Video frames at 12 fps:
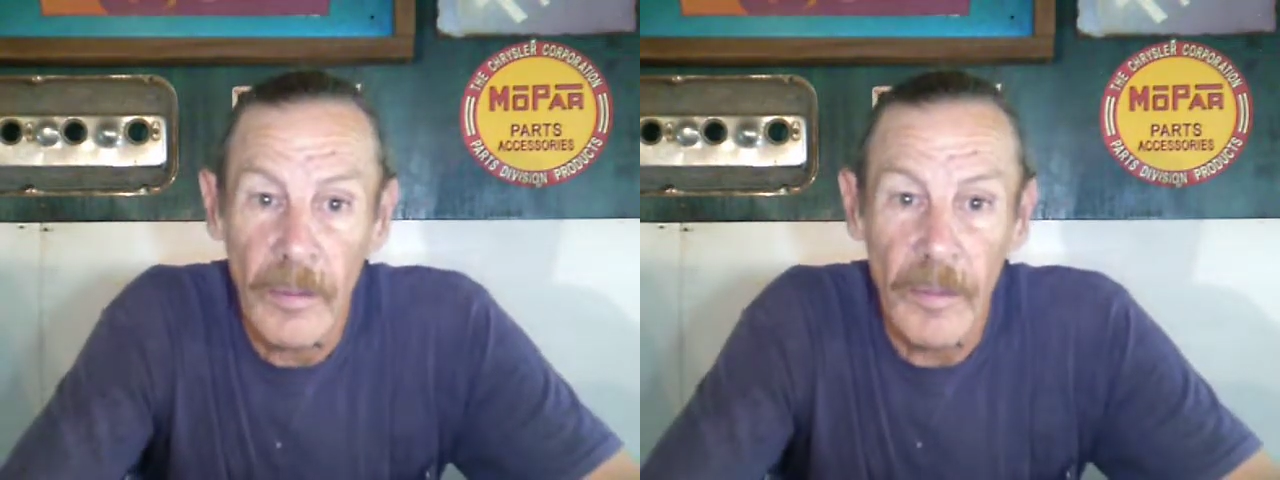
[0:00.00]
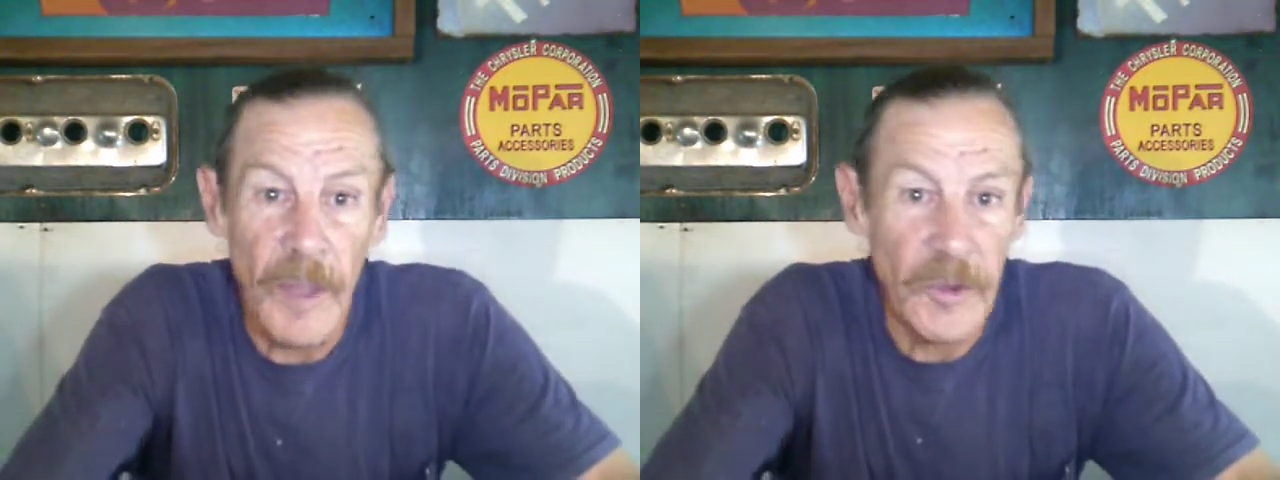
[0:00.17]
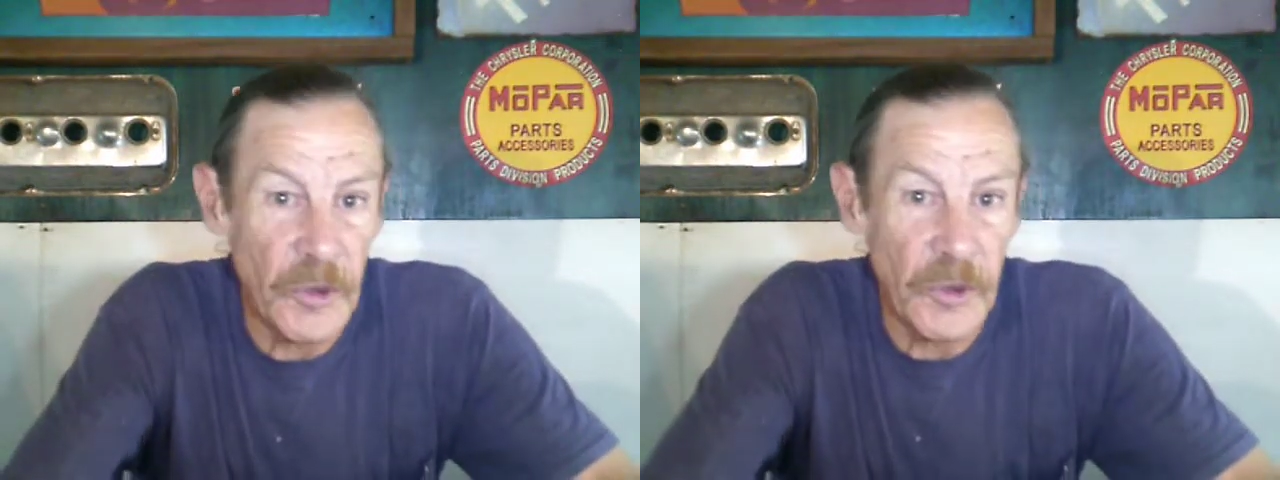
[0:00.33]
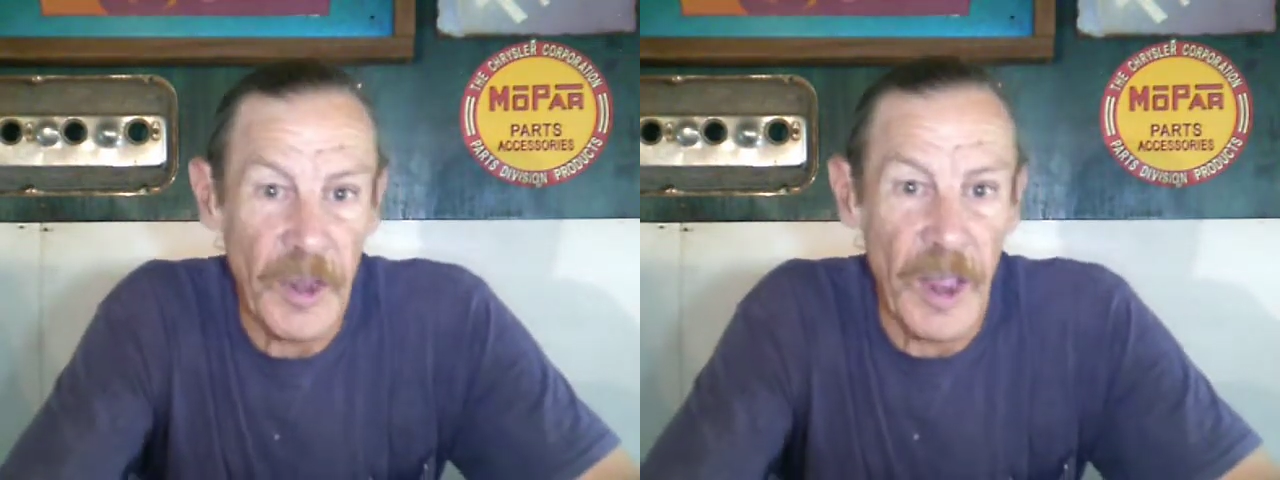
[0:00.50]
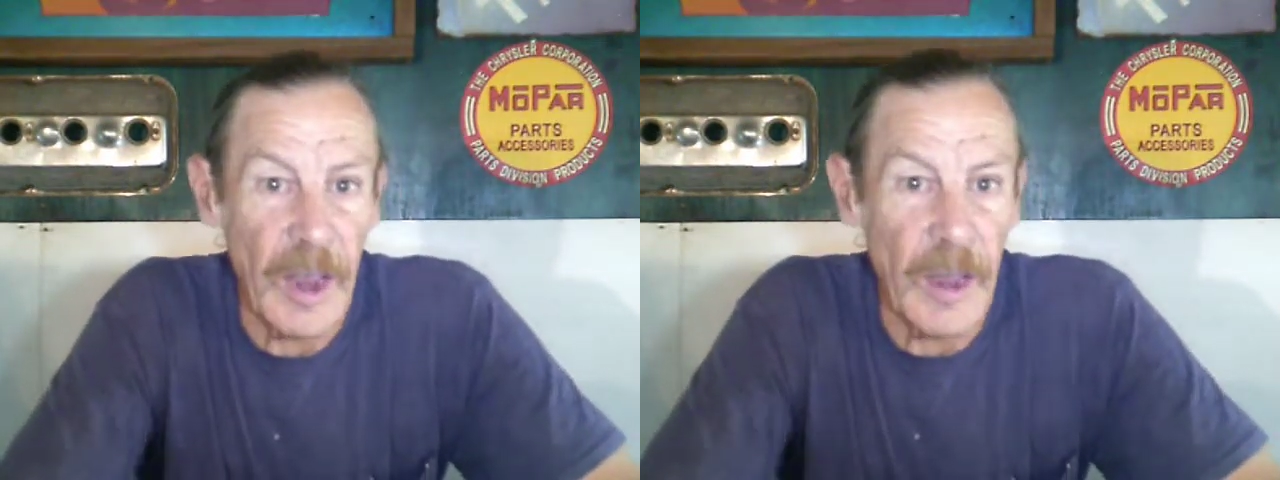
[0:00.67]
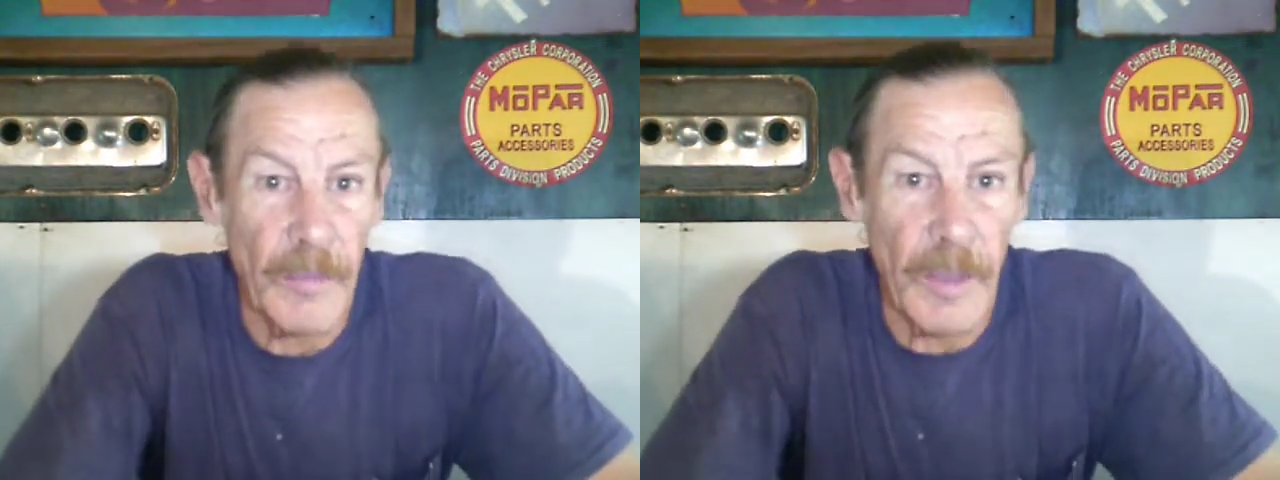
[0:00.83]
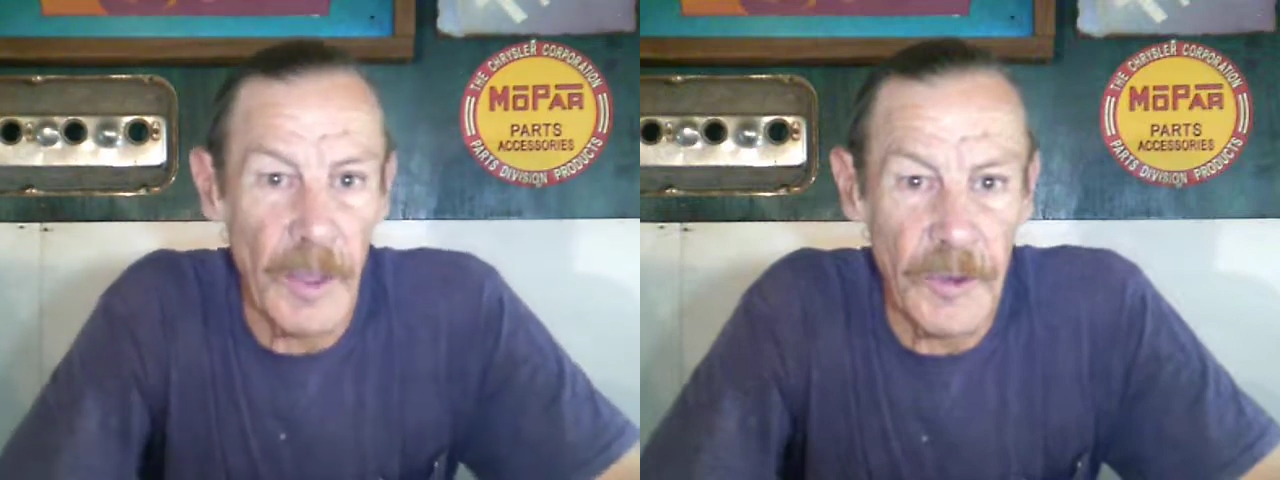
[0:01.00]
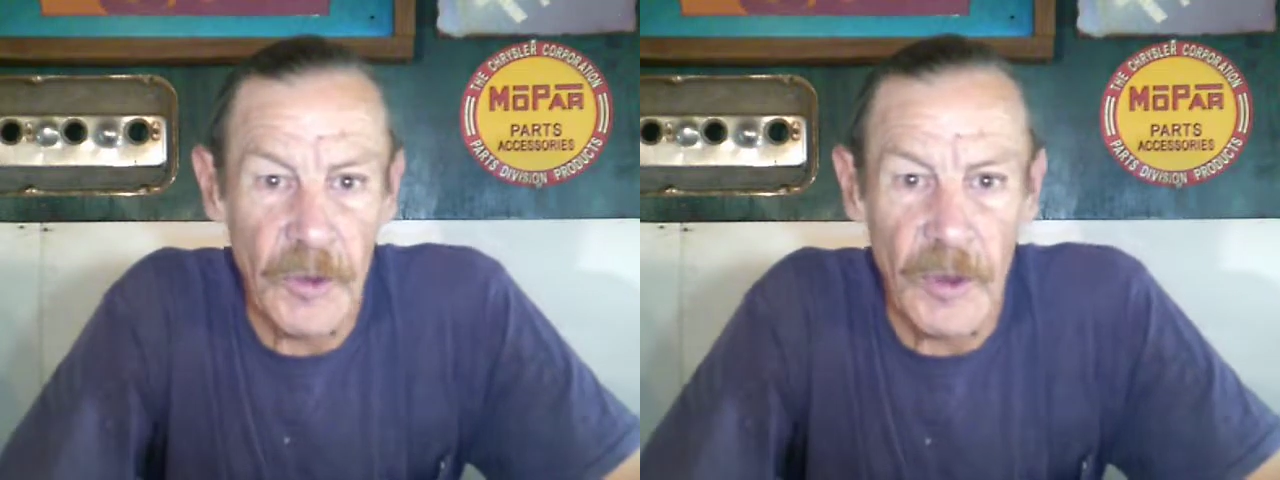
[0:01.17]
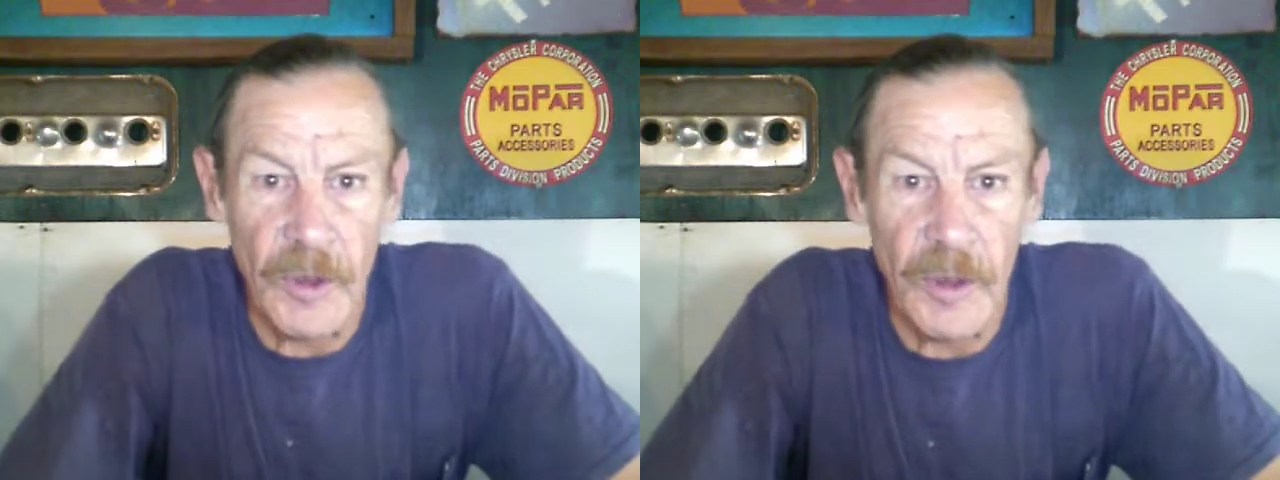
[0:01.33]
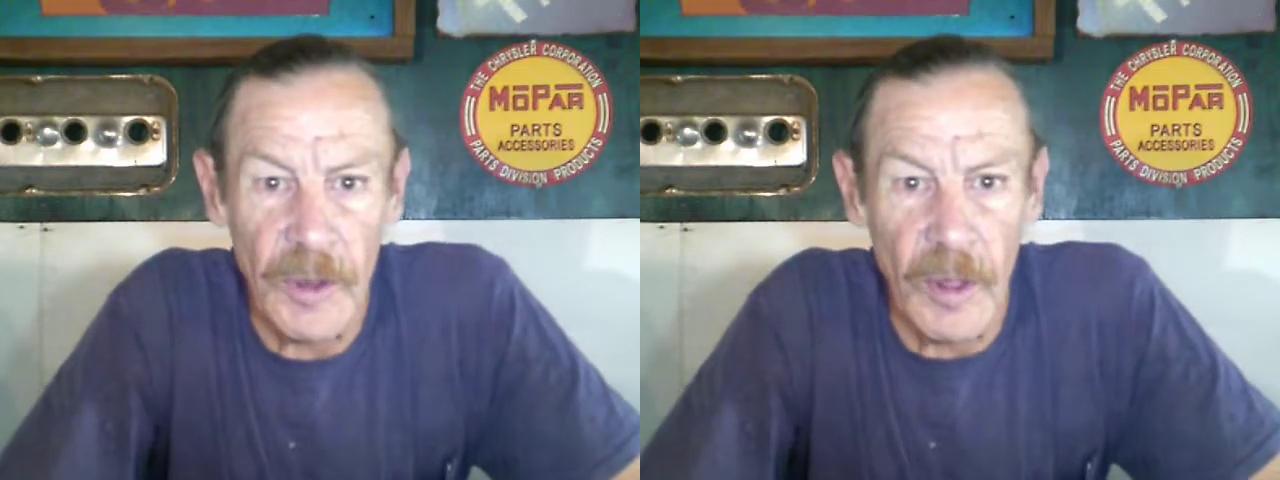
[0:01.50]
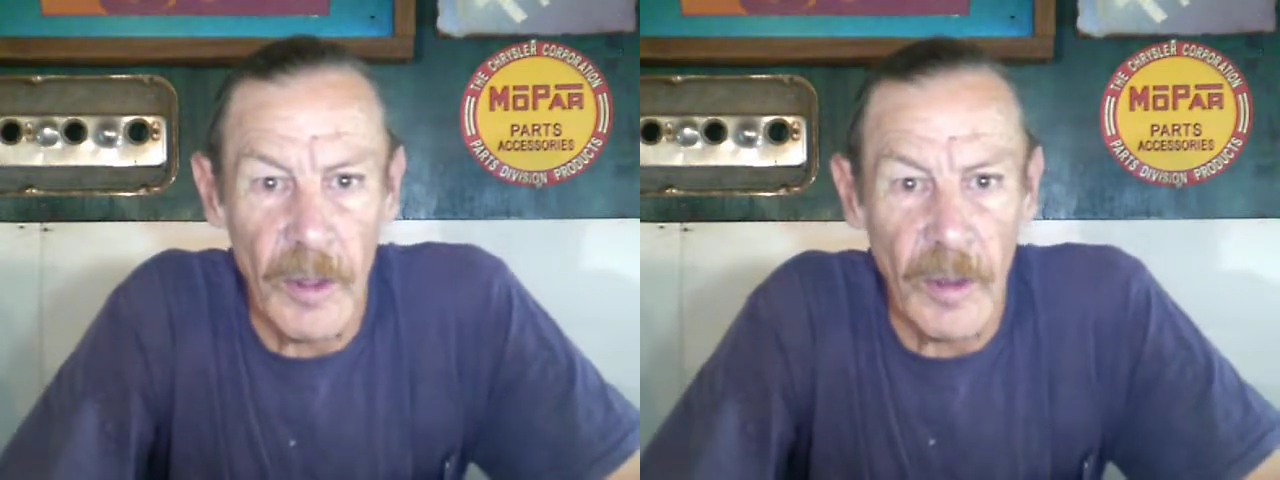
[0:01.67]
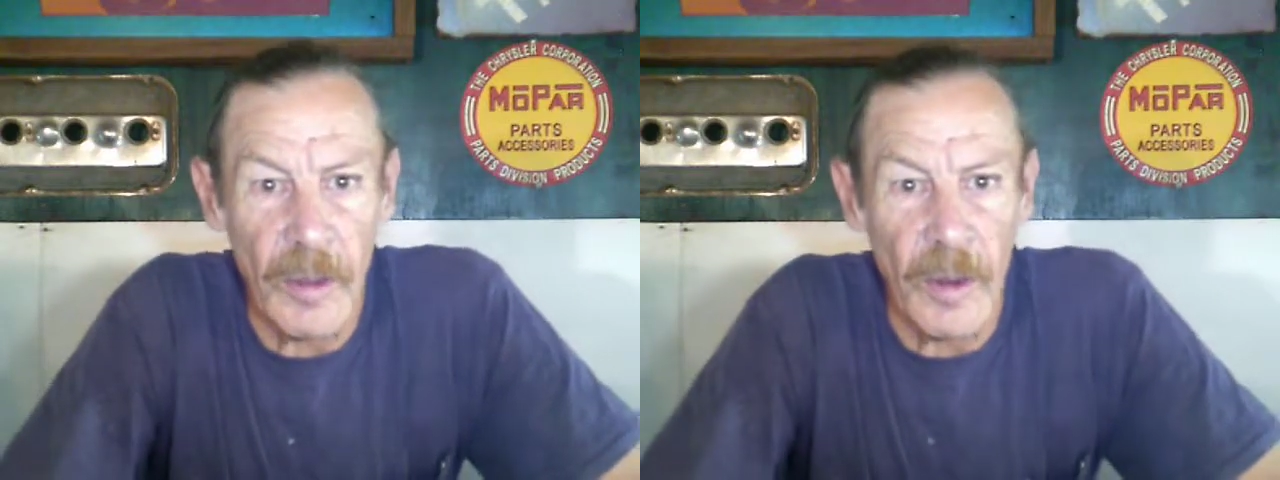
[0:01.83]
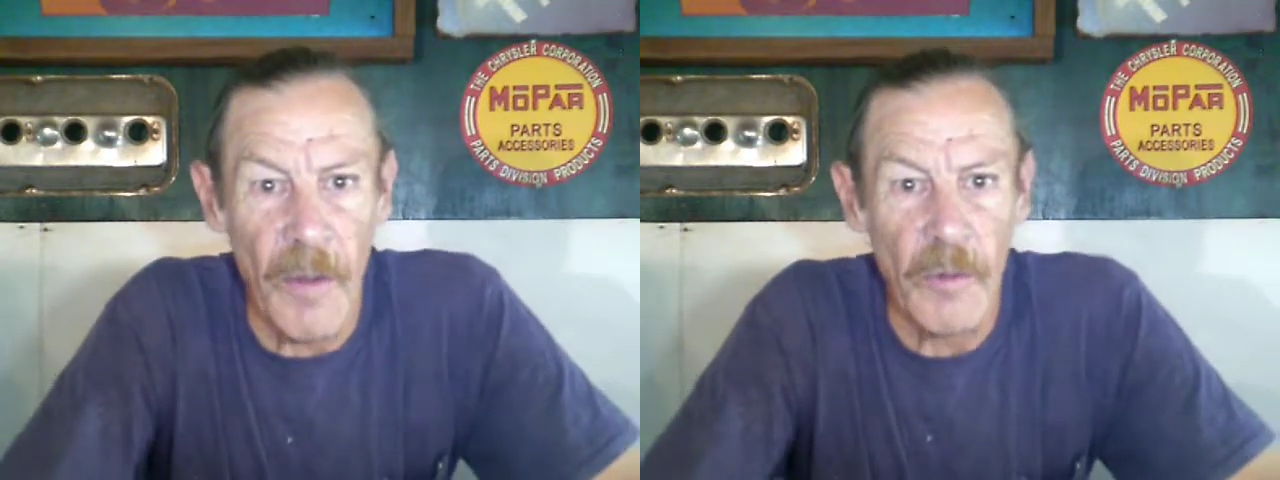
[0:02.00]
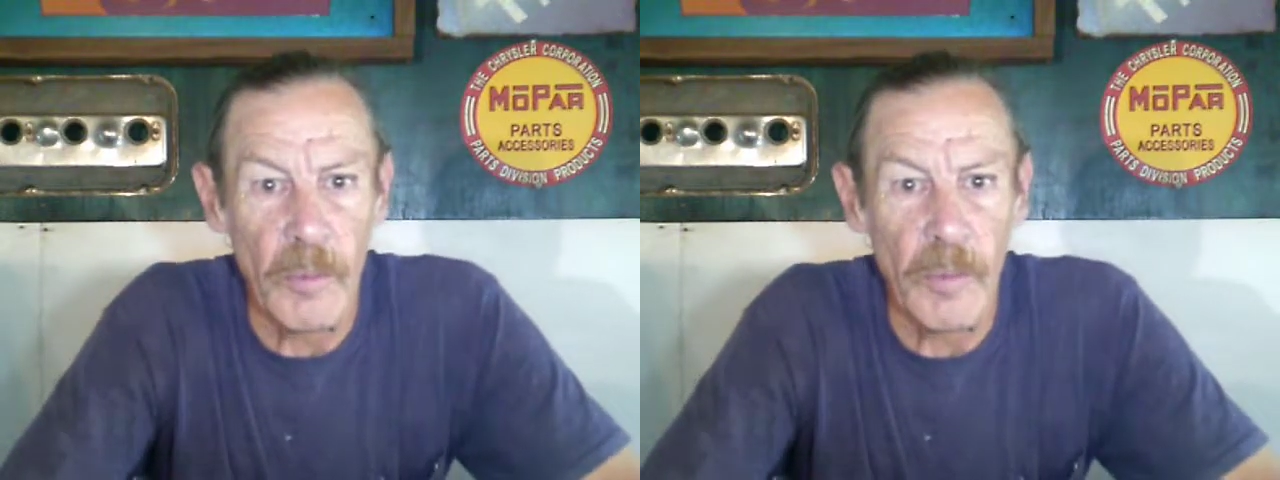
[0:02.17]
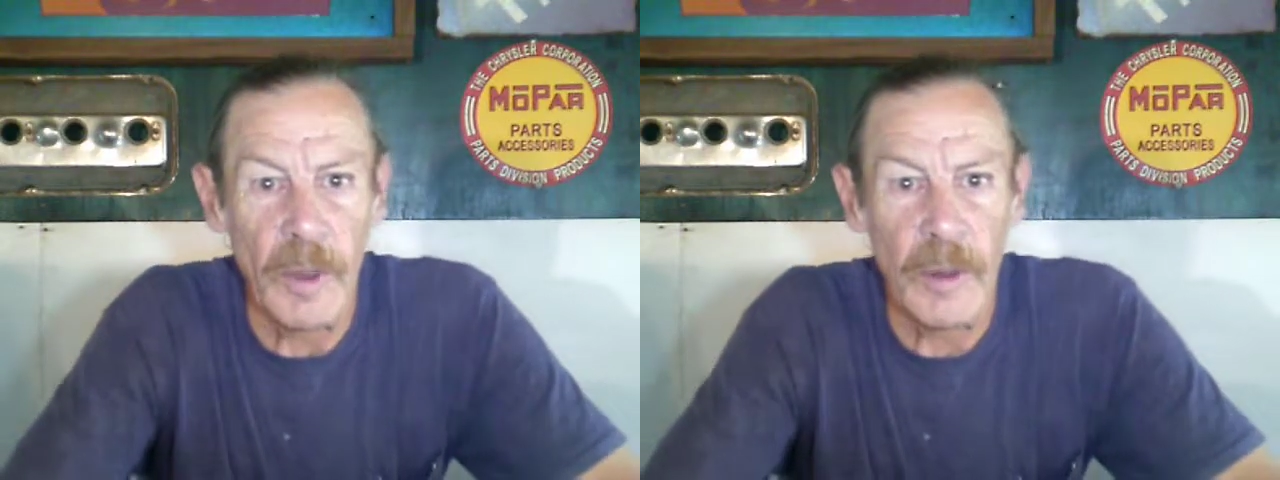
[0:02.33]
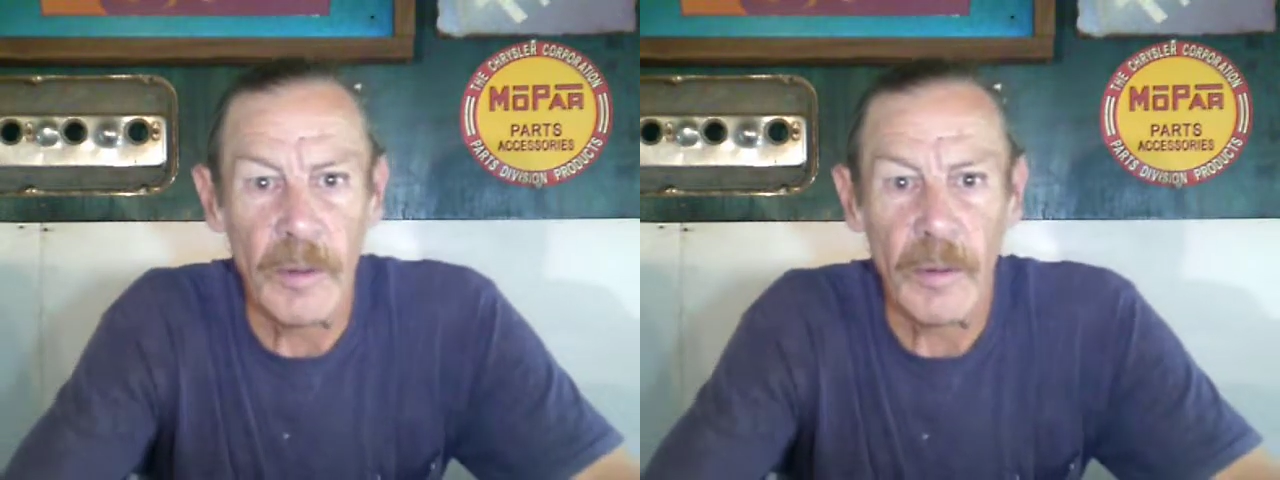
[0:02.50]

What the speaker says: that's a scam. That's just the government